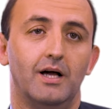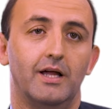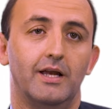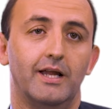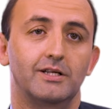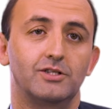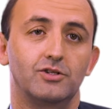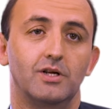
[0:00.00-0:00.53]

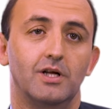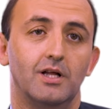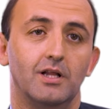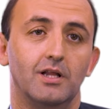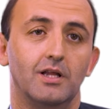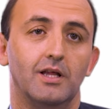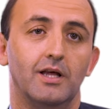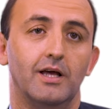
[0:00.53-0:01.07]

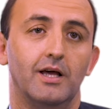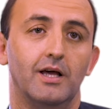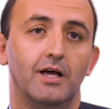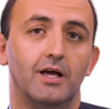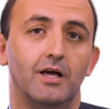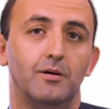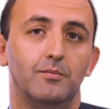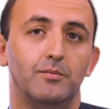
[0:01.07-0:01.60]
National
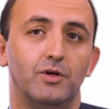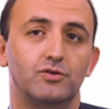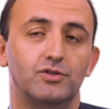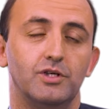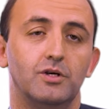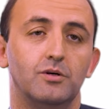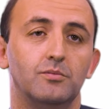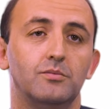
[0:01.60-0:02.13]

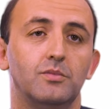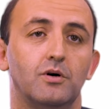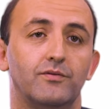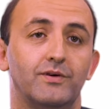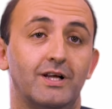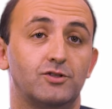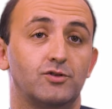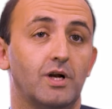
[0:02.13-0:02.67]
Museum
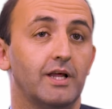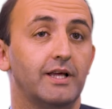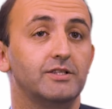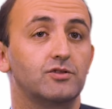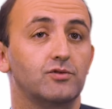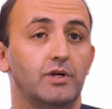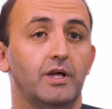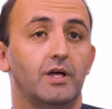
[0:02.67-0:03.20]
of Natural
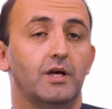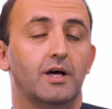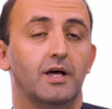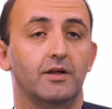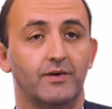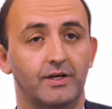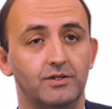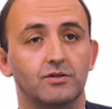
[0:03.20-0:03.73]
History
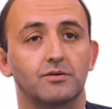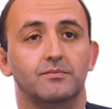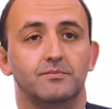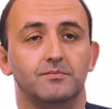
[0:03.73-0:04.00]
elevator.